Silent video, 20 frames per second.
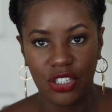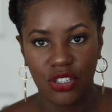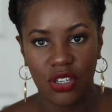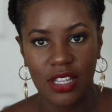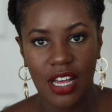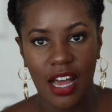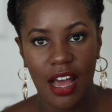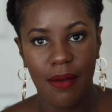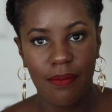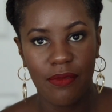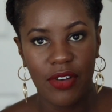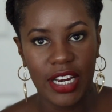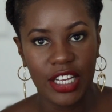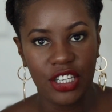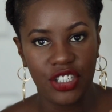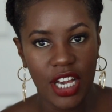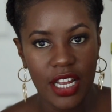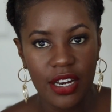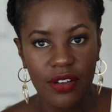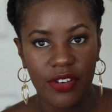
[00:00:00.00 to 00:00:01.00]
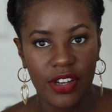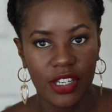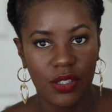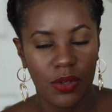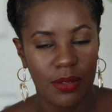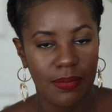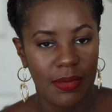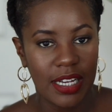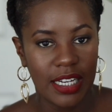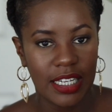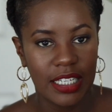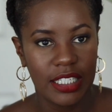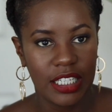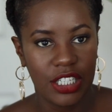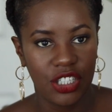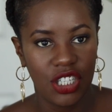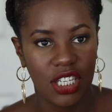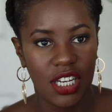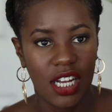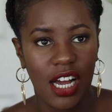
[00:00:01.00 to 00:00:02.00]
sure that I'm really generous with my
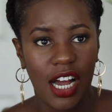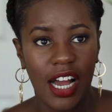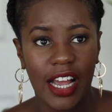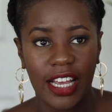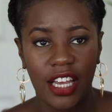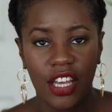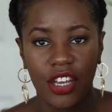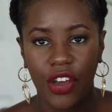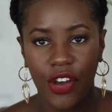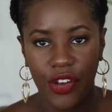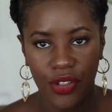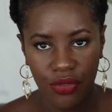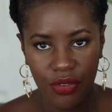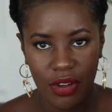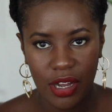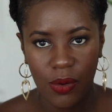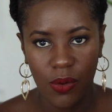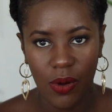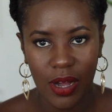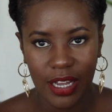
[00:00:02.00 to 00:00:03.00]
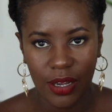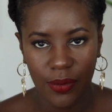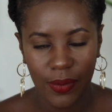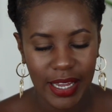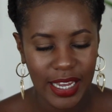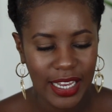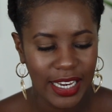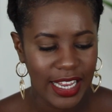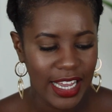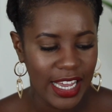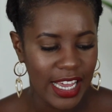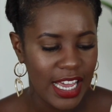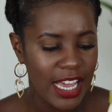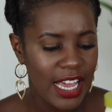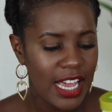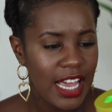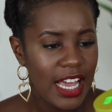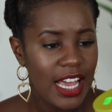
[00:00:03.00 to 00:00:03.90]
conditioner, I can go through it quite quickly.